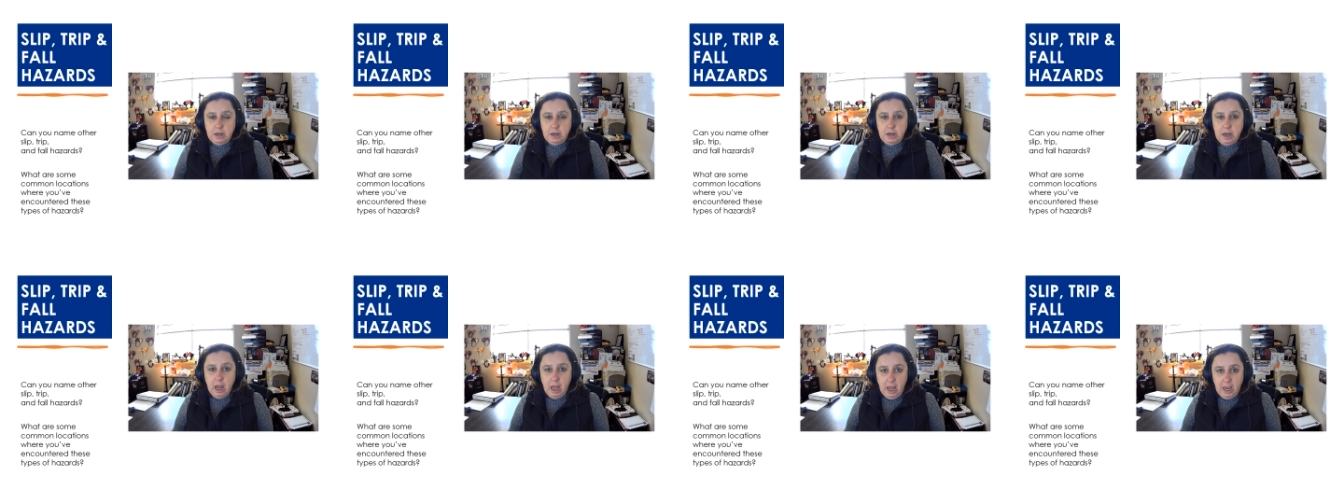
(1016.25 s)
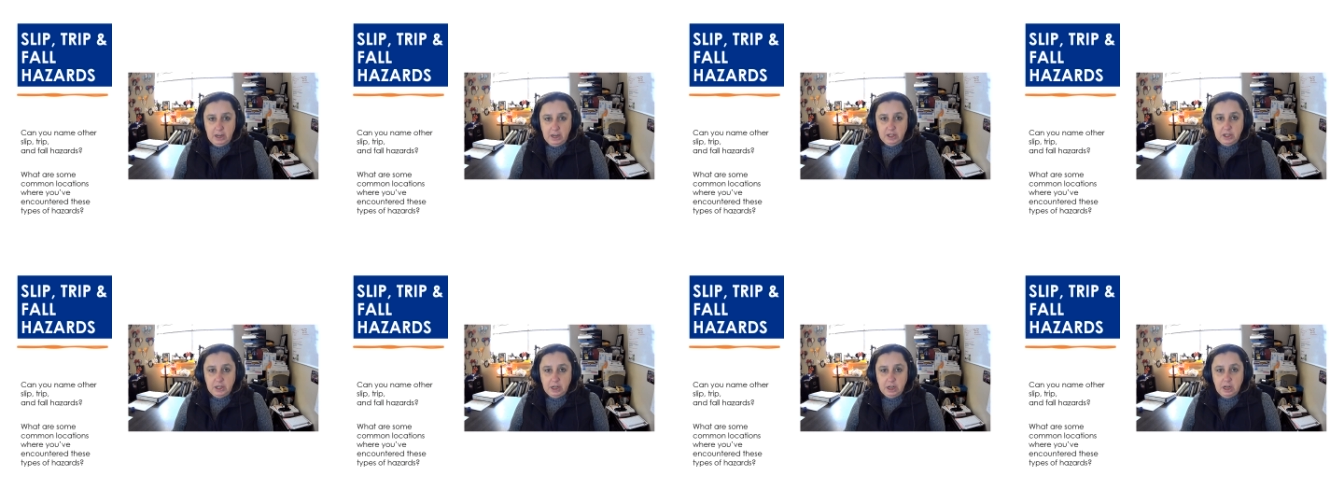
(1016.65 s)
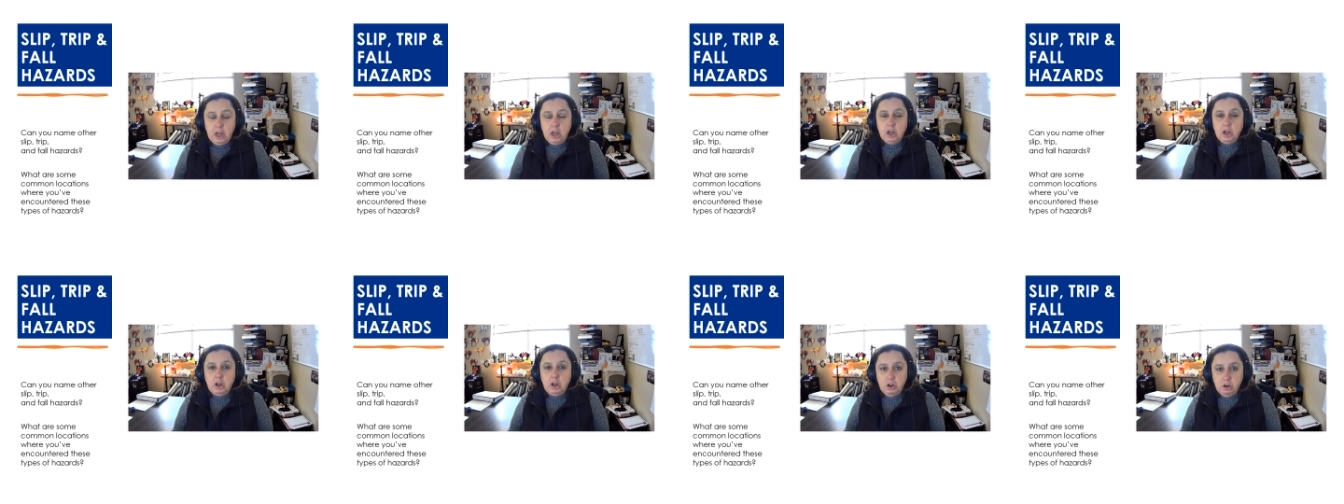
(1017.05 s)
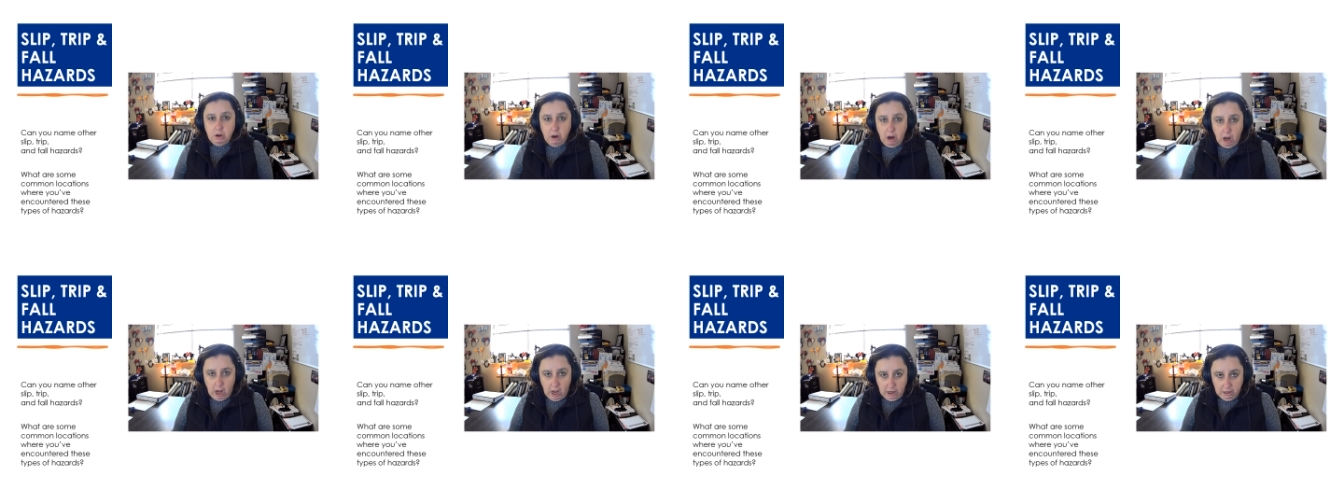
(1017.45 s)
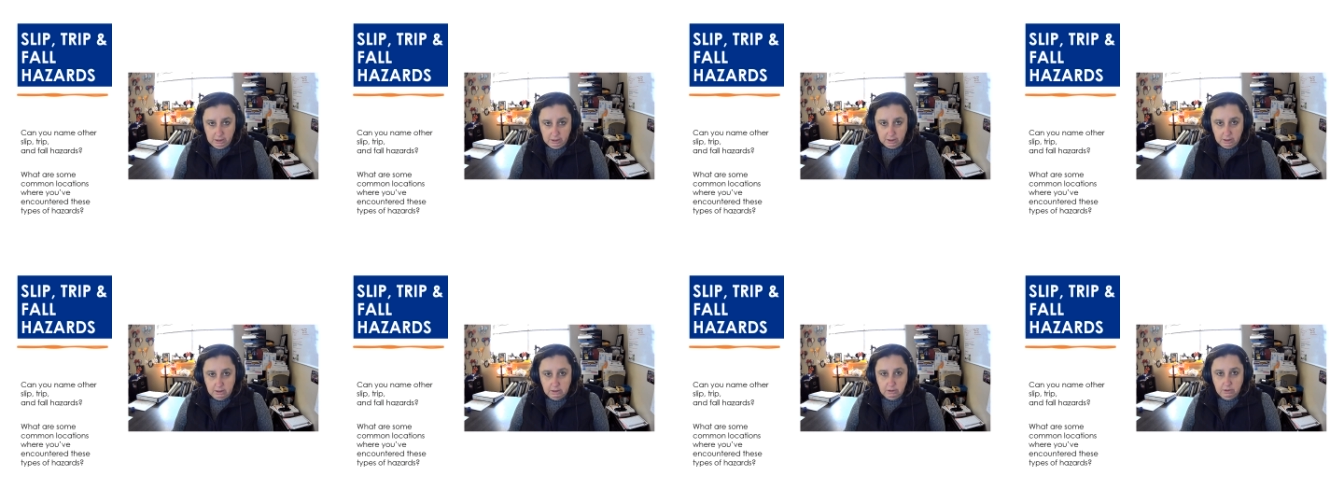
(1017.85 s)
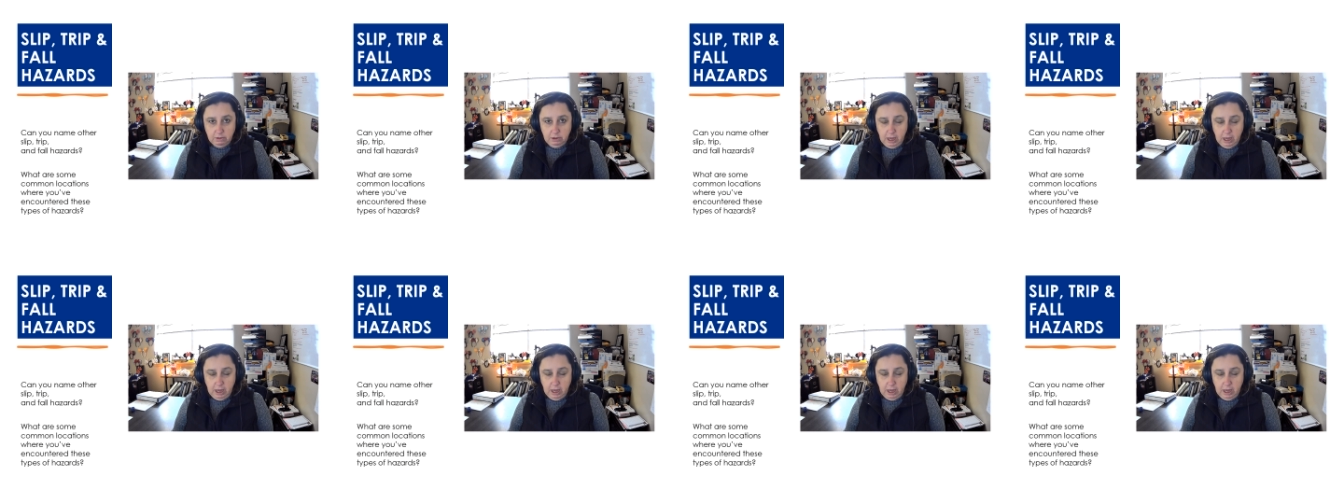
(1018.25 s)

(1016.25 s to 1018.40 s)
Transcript: not Crocs.